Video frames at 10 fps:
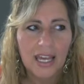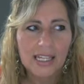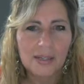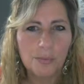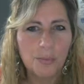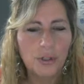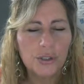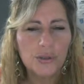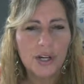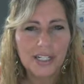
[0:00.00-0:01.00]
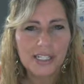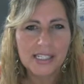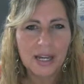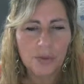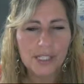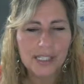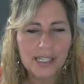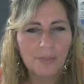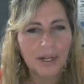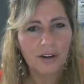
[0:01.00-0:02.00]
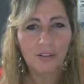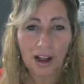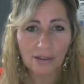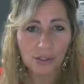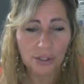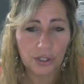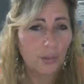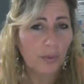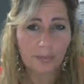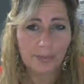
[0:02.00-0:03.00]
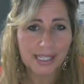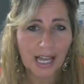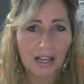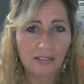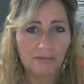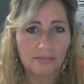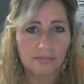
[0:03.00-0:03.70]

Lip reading: It's important to understand when somebody arrives at your website,